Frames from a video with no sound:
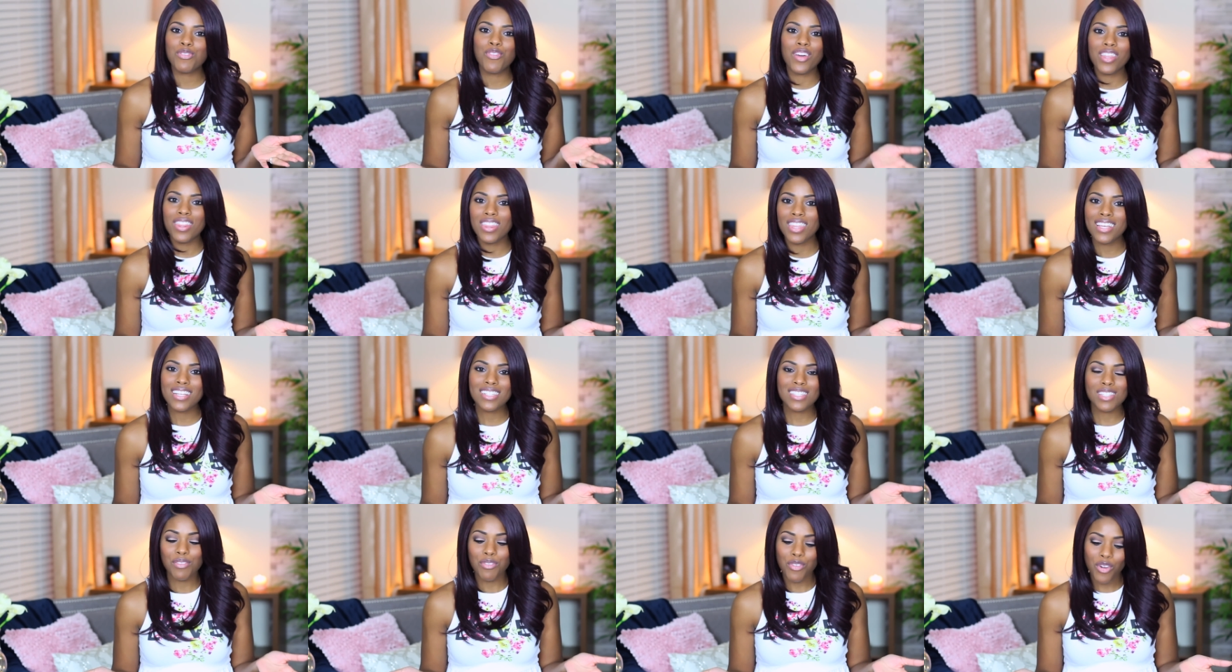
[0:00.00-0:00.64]
for
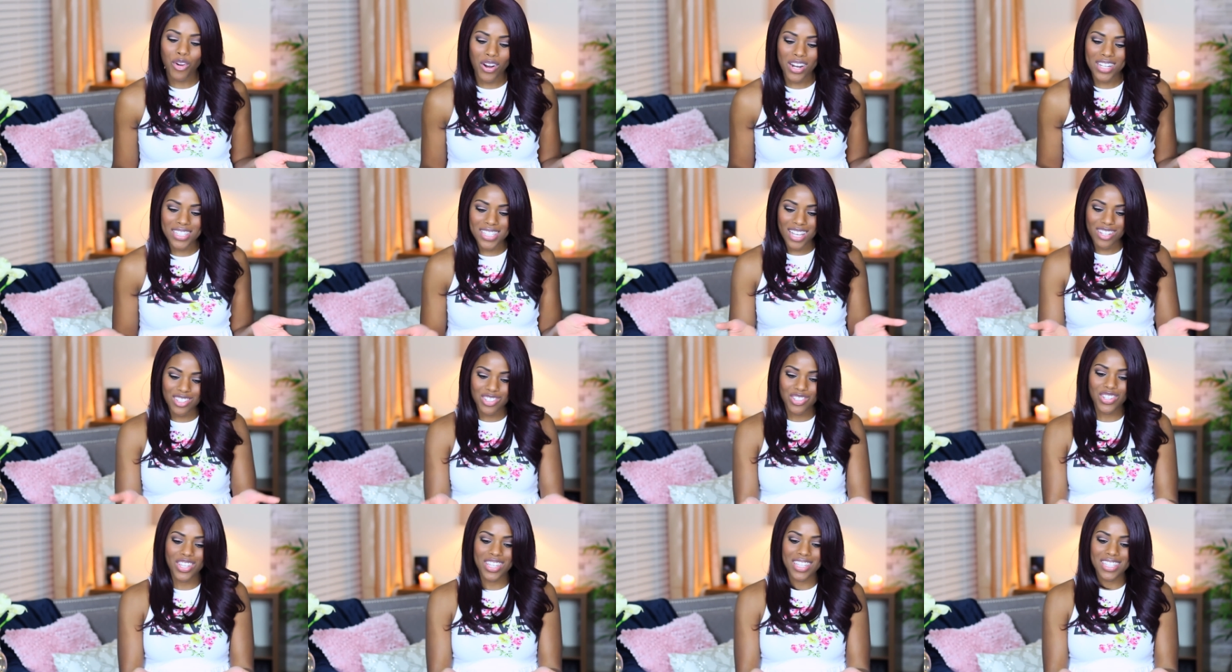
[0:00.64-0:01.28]
this, of course,
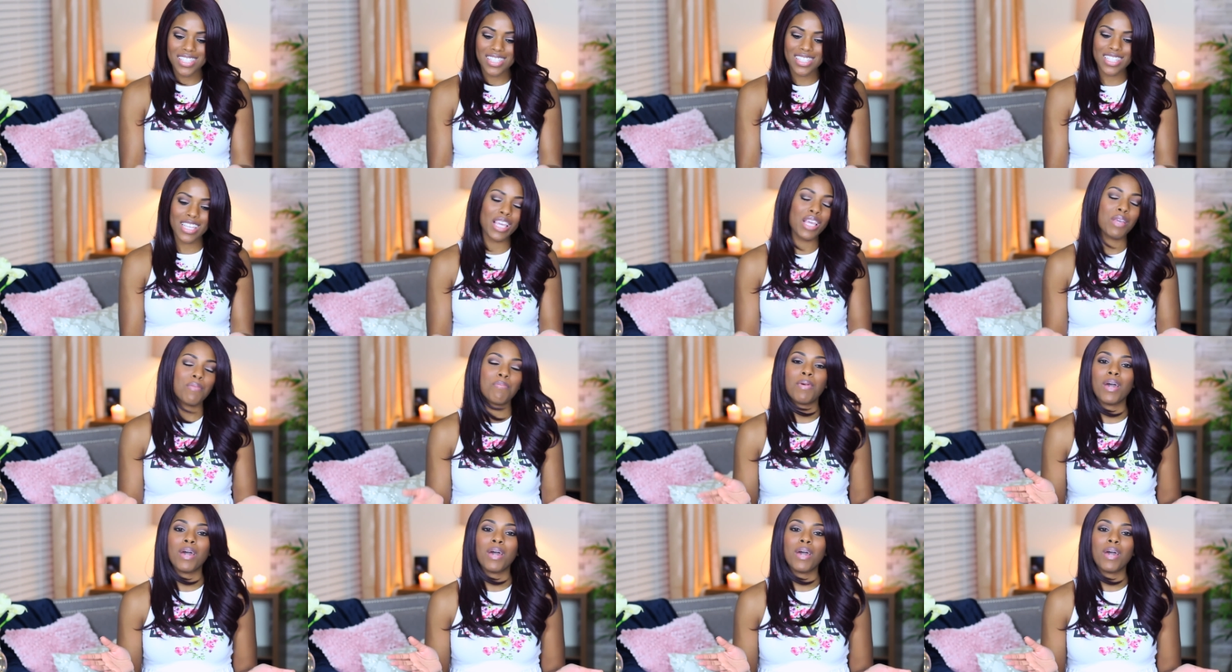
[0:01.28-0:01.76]
as you can see,